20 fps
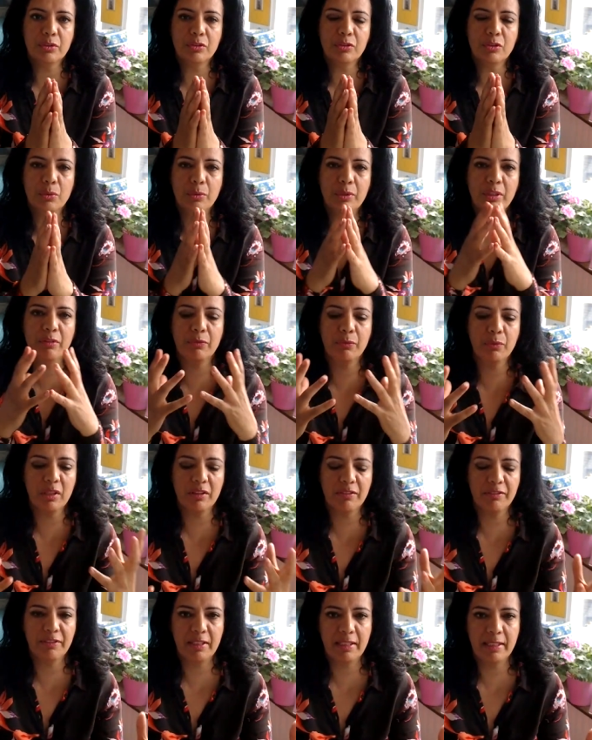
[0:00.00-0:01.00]
So if
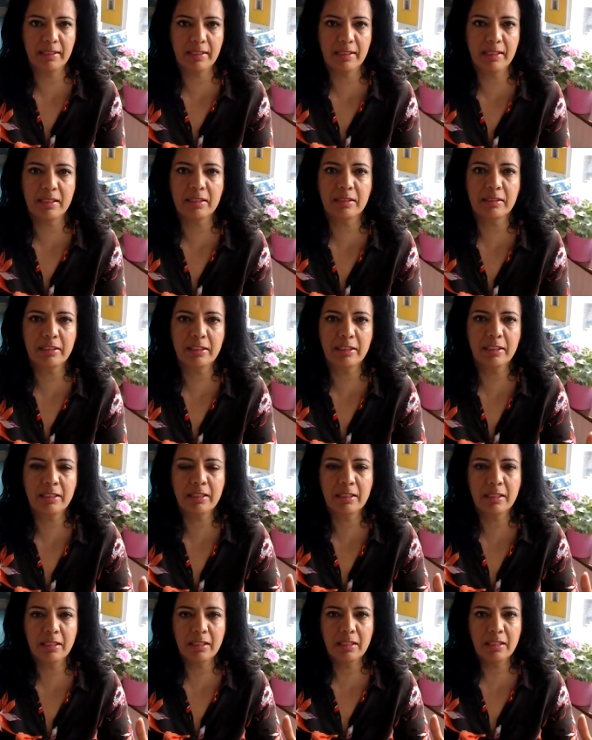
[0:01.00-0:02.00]
we are feeling
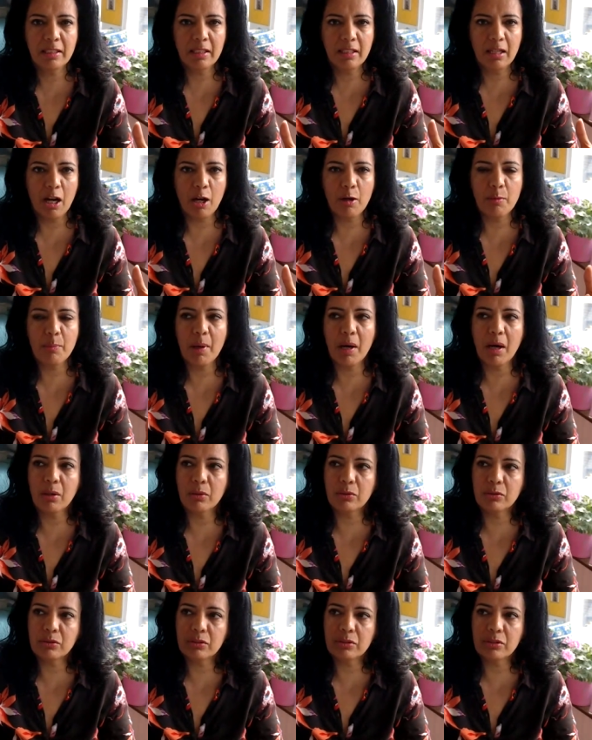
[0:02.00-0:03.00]
guilty
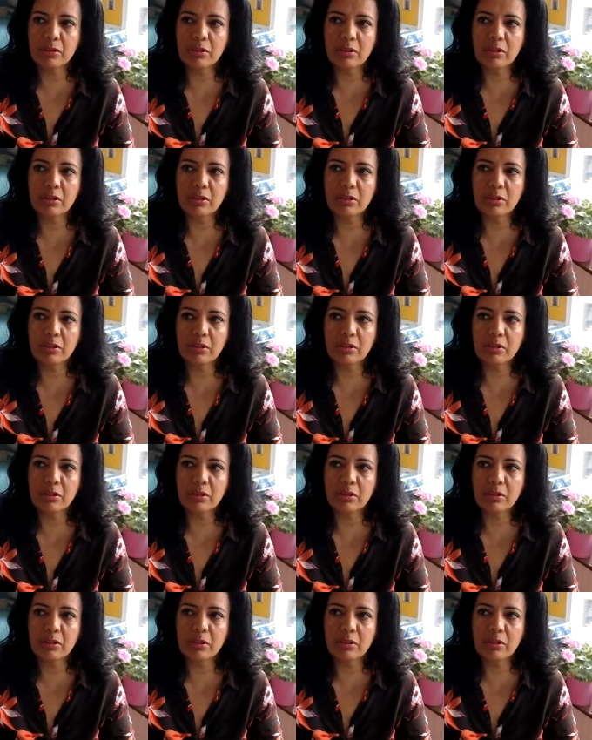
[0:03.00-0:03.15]
about